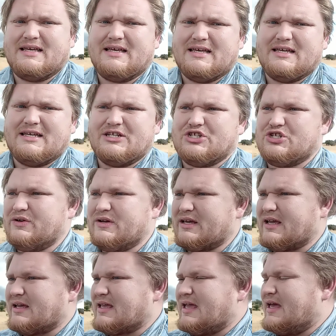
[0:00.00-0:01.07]
shooting
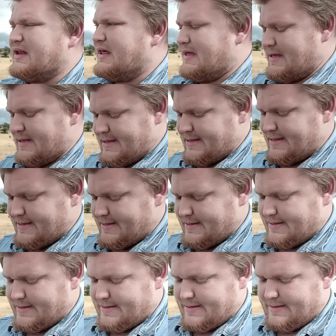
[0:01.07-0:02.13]
again.
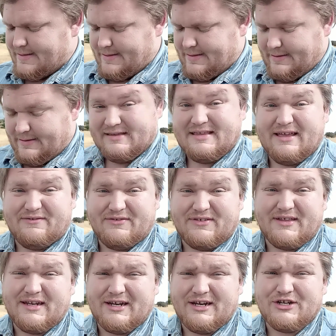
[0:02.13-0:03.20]
Definitely need
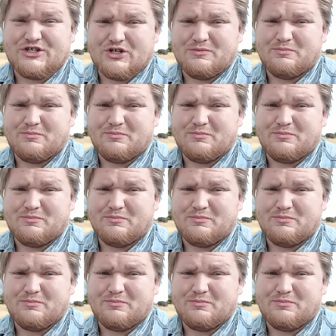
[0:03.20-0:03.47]
to shoot more.